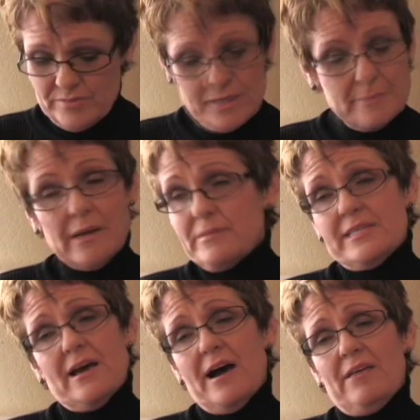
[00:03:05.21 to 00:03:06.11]

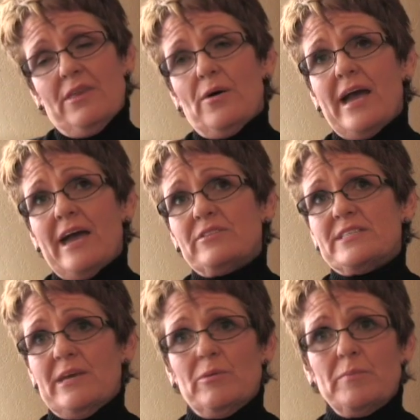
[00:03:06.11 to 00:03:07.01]
Sometimes, though, I have to
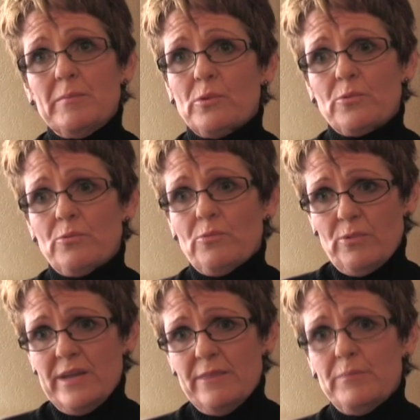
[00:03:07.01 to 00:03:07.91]
say, when people
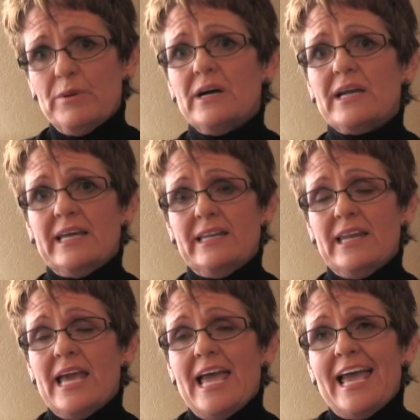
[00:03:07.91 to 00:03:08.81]
read the book, and